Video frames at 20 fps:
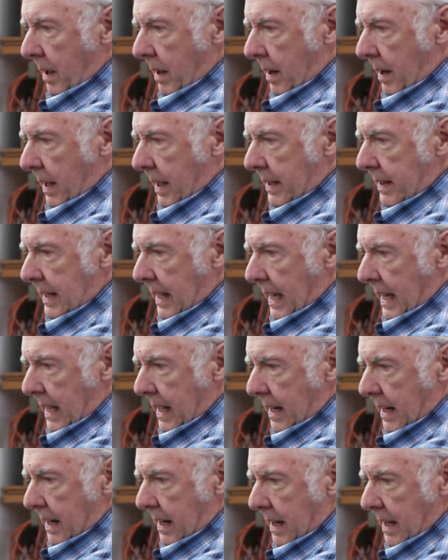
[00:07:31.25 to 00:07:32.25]
like
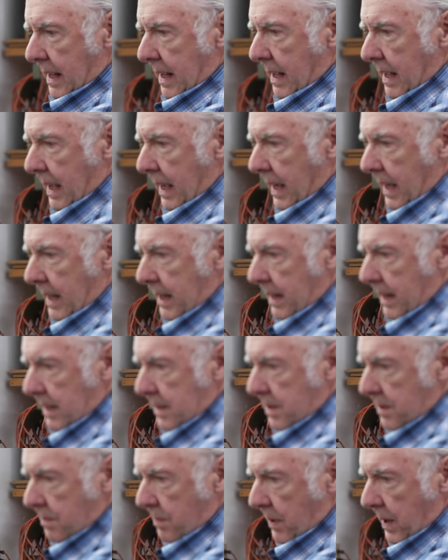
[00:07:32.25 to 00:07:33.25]
that, and the
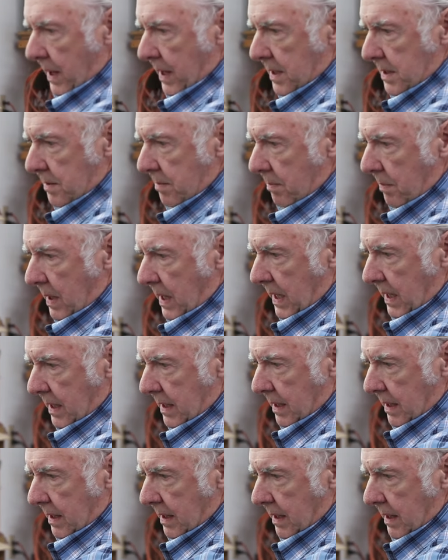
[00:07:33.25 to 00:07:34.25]
springs
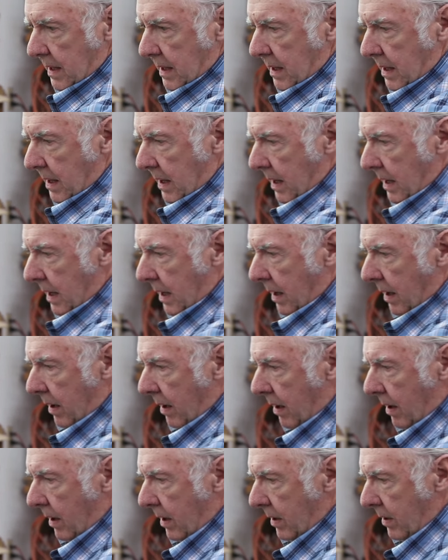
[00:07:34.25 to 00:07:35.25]
meet
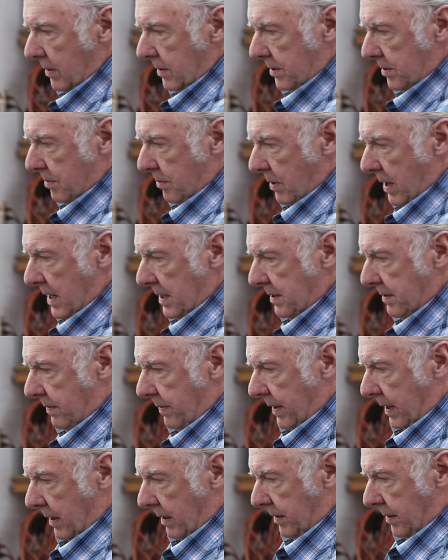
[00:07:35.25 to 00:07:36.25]
all those rest
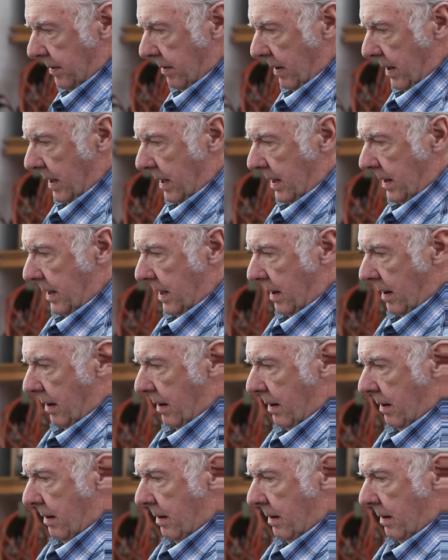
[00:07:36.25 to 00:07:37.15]
felts right in there.